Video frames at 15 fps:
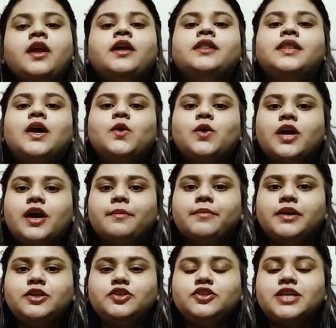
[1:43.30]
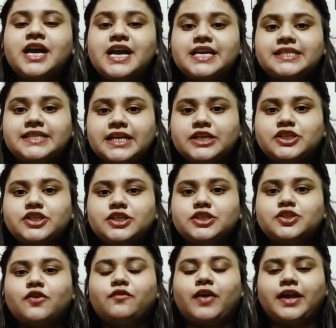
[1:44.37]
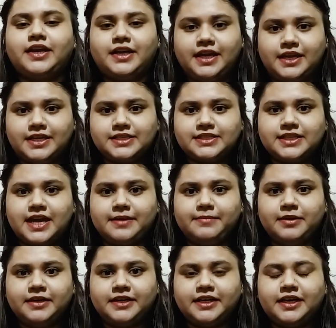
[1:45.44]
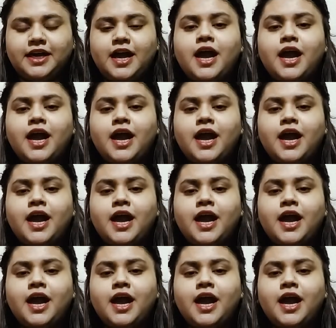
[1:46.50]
Now coming to the essentials of vicarious liability.